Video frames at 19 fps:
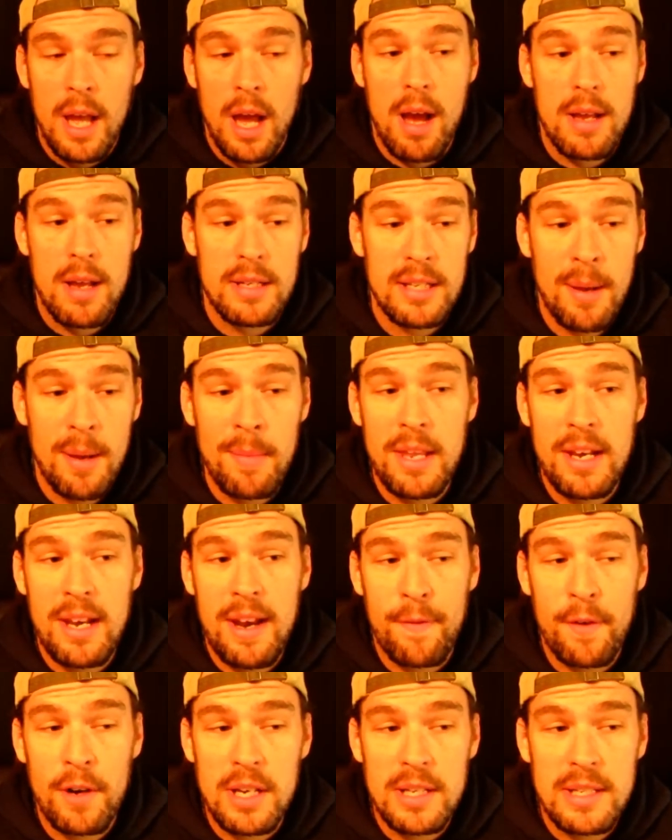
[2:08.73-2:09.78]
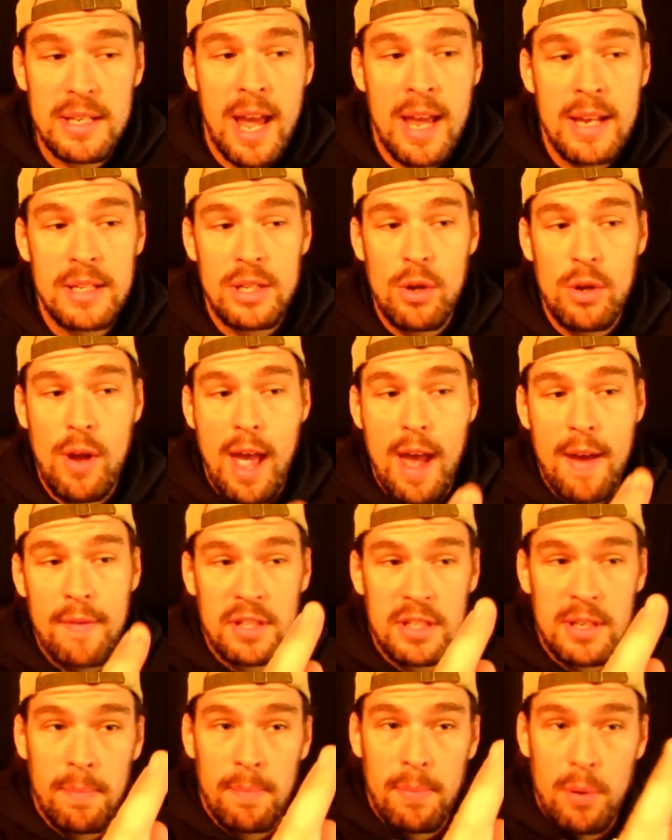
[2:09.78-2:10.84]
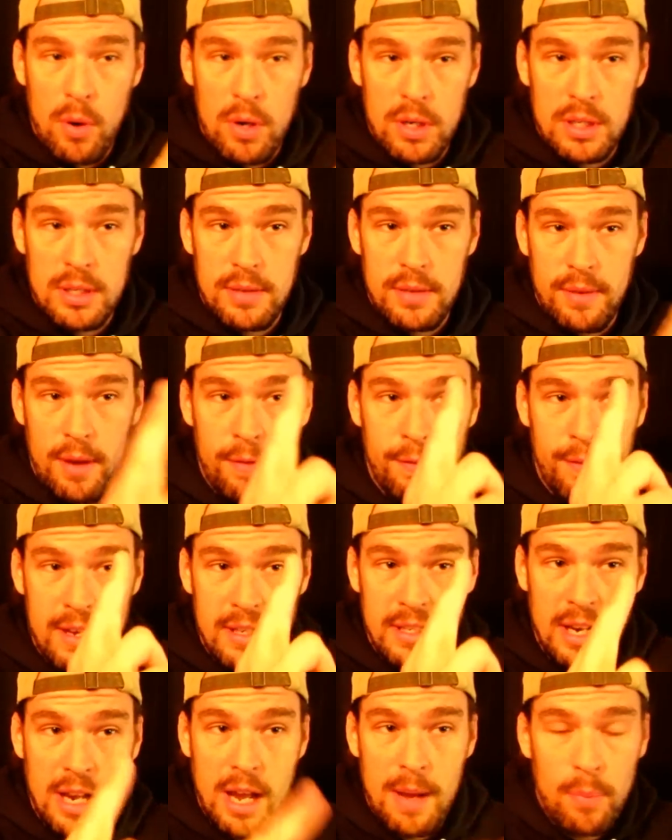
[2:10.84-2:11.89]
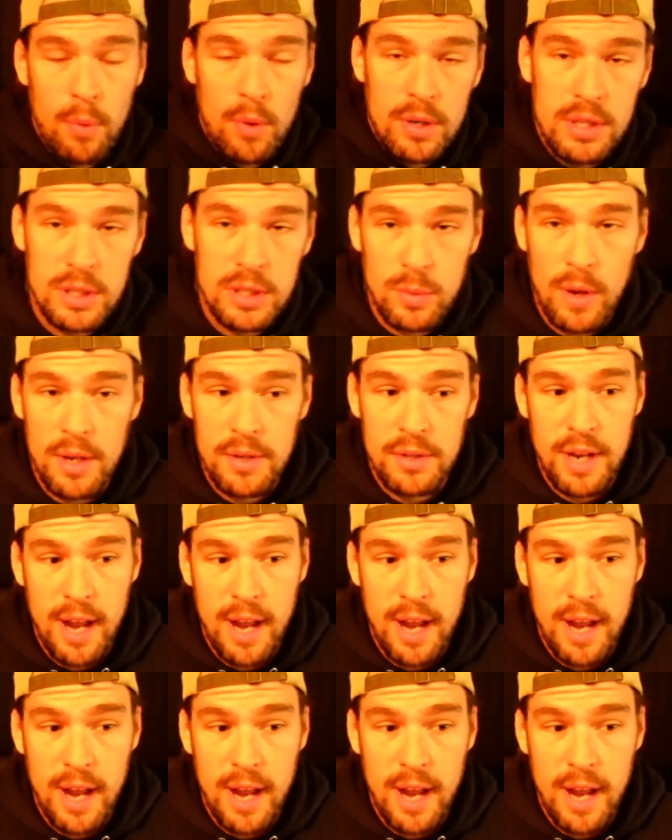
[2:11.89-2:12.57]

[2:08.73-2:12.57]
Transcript: Uh, some of the different designs do have some ports uh, facing upwards as well.